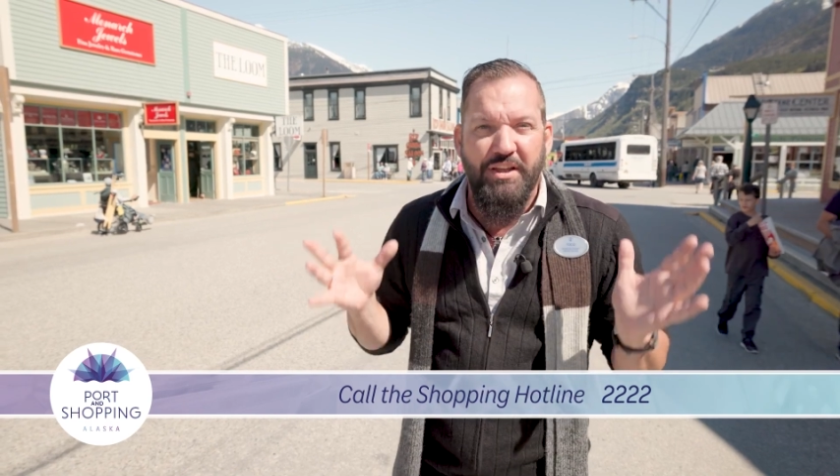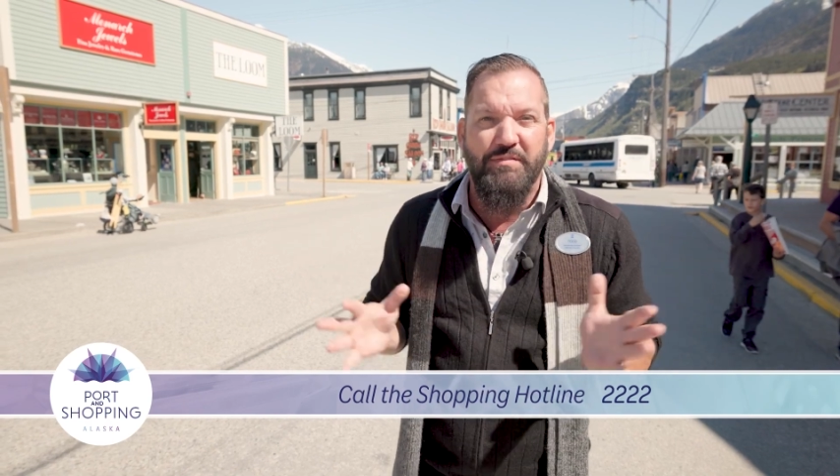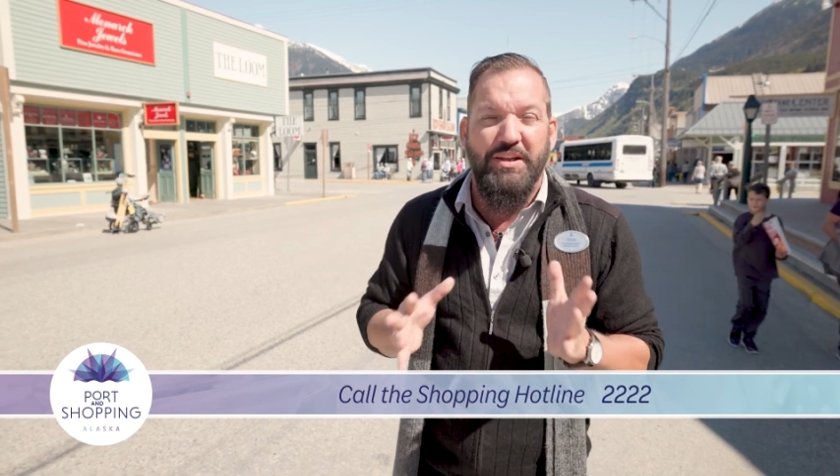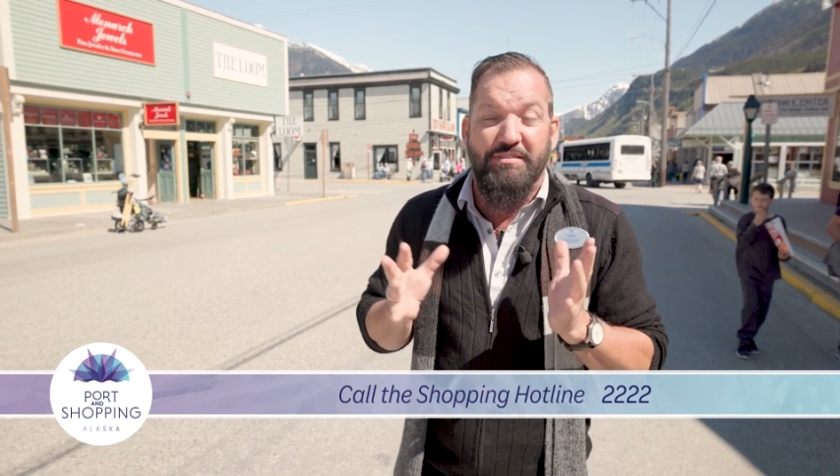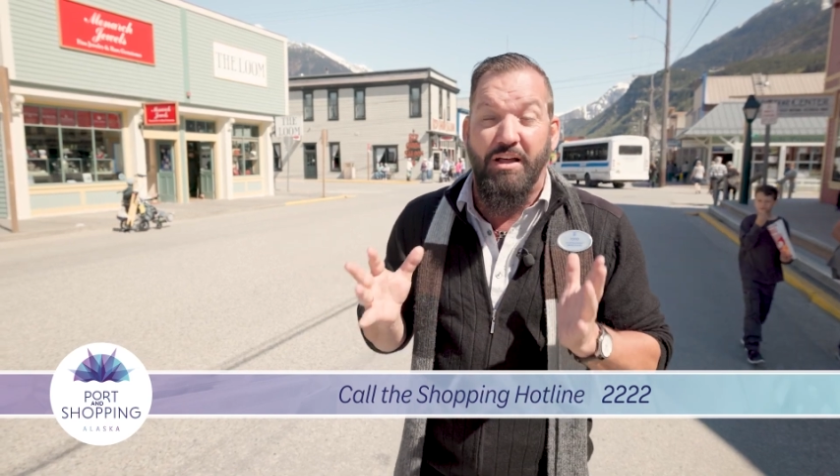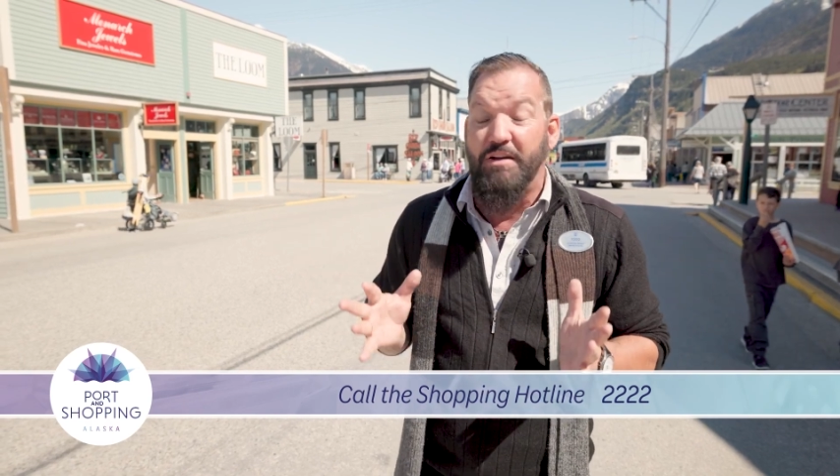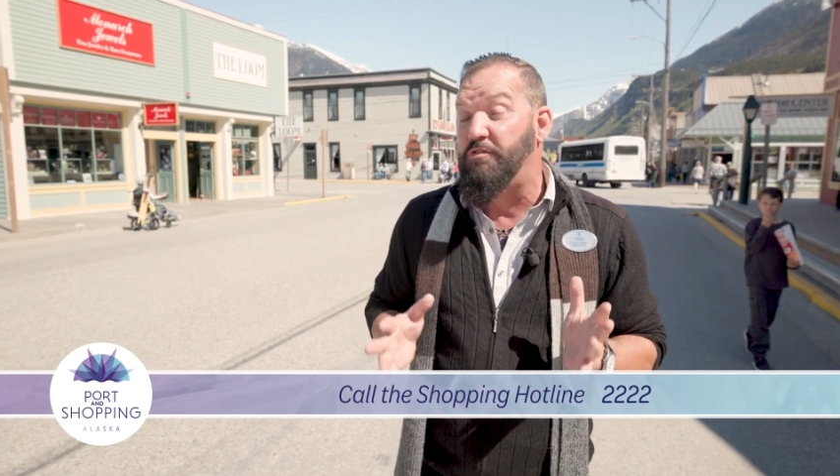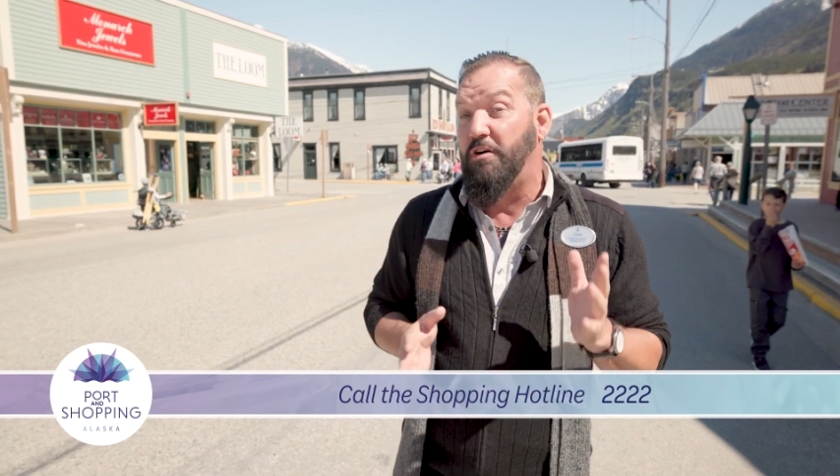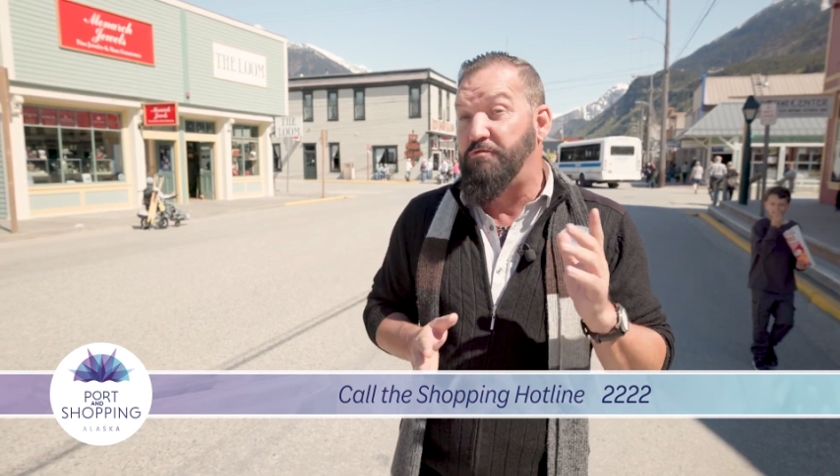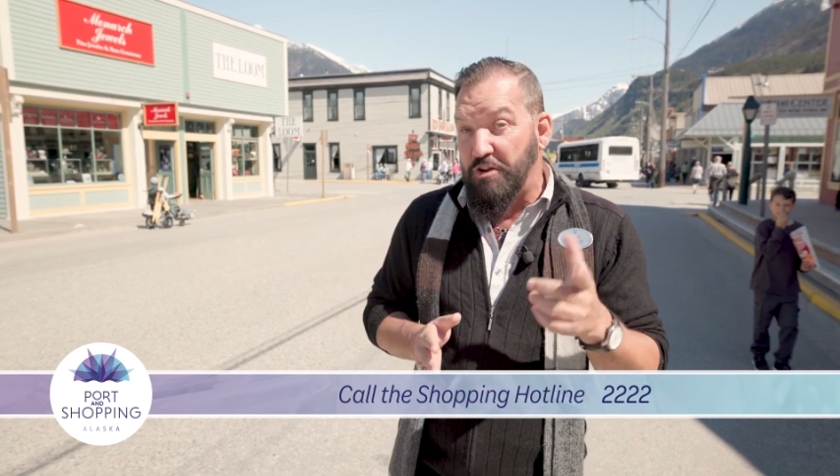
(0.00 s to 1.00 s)
him and his life.
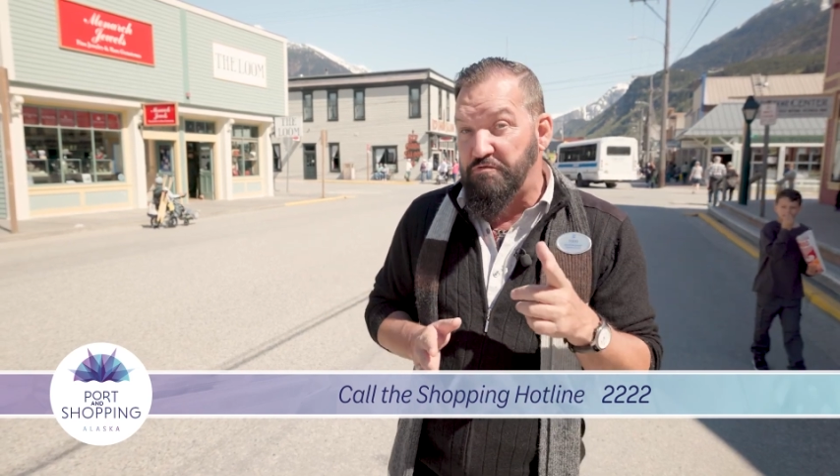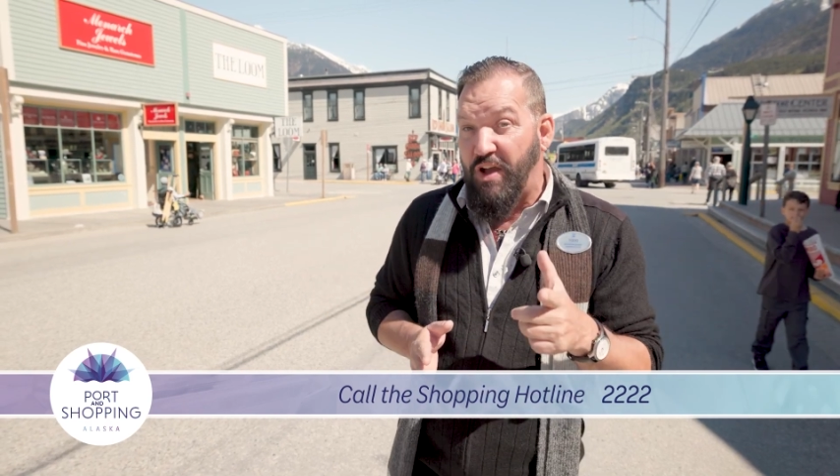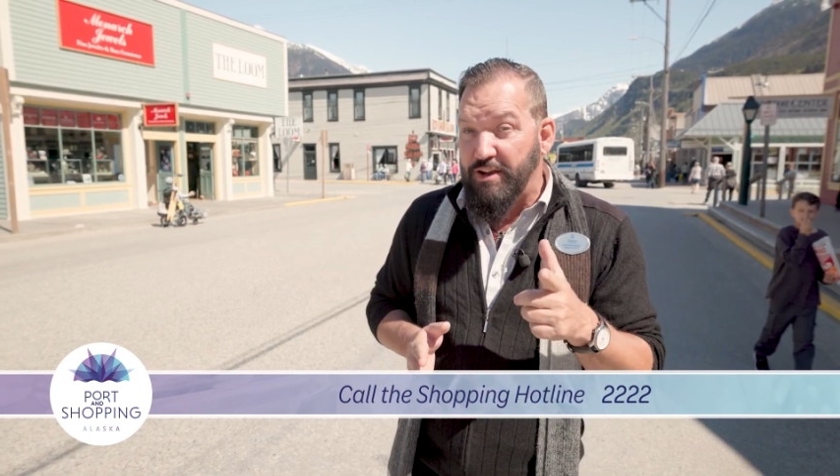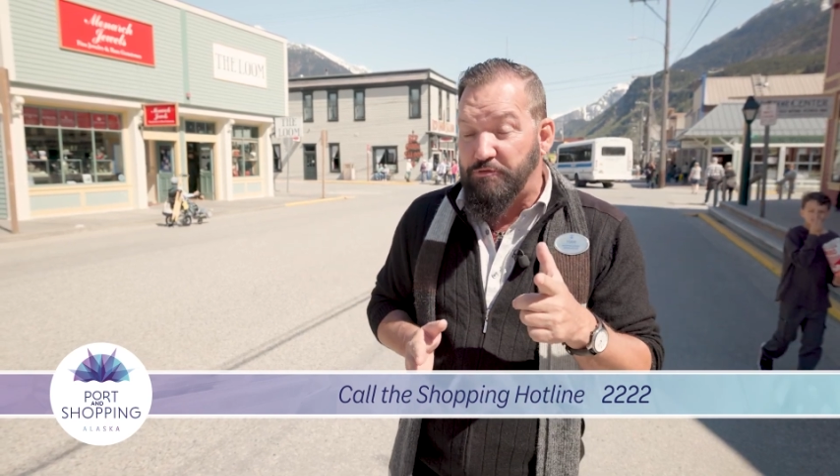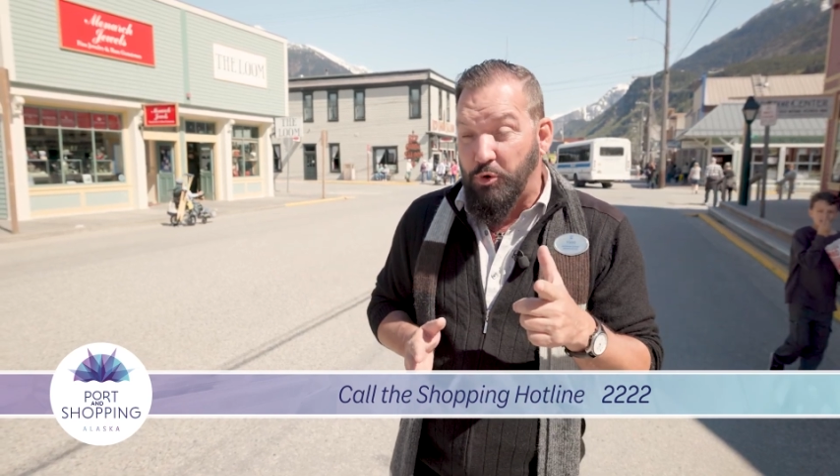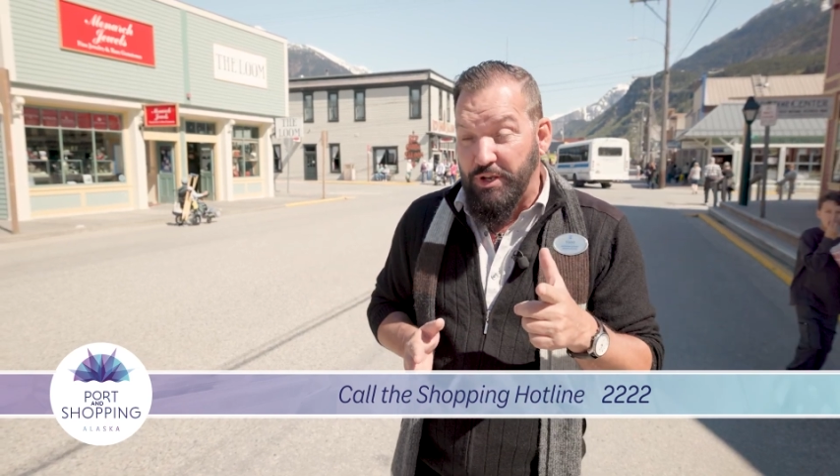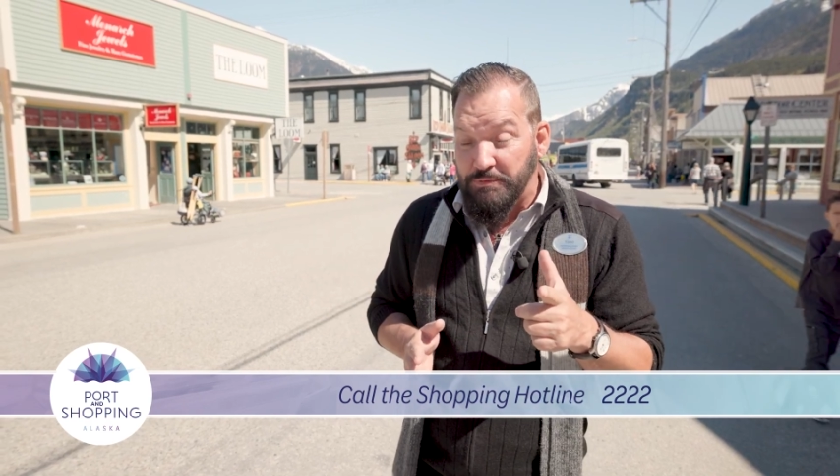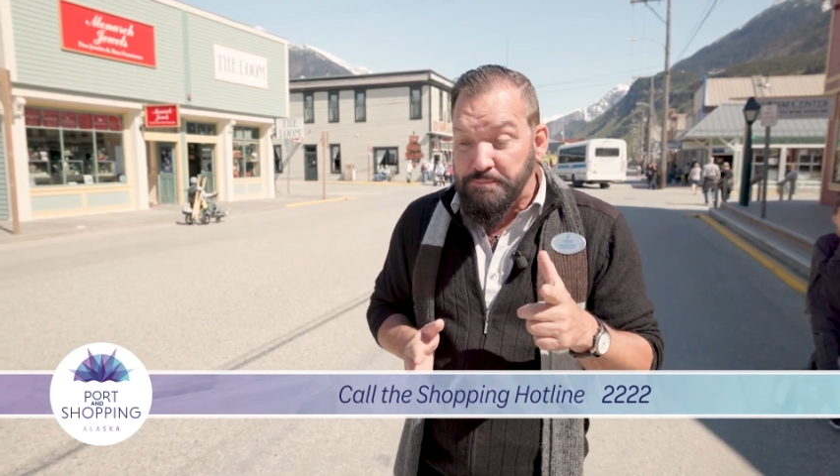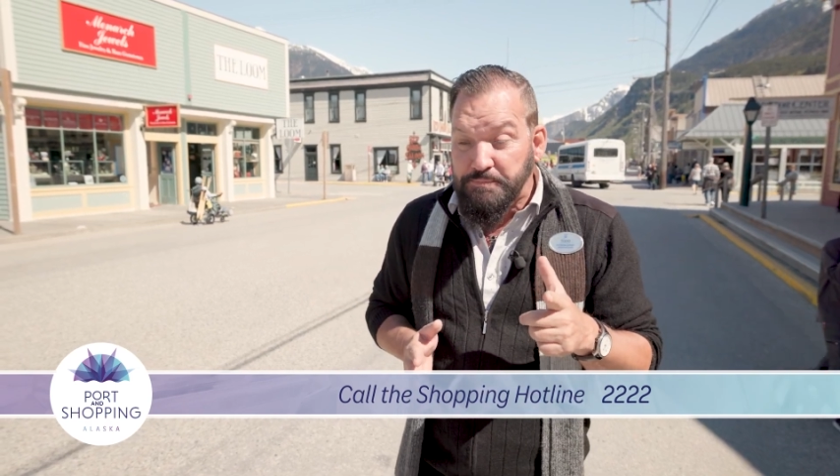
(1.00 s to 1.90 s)
Fun fact for you,